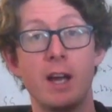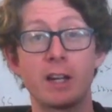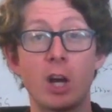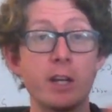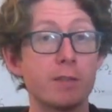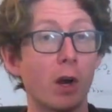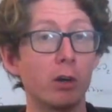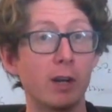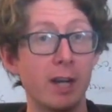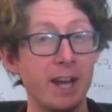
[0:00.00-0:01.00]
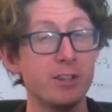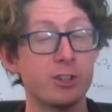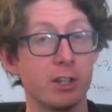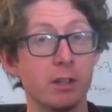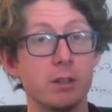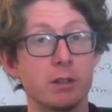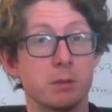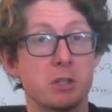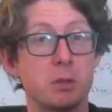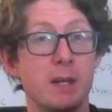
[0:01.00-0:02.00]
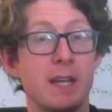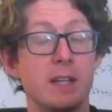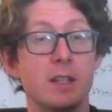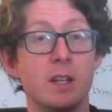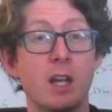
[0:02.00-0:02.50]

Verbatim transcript: a kind of correlation between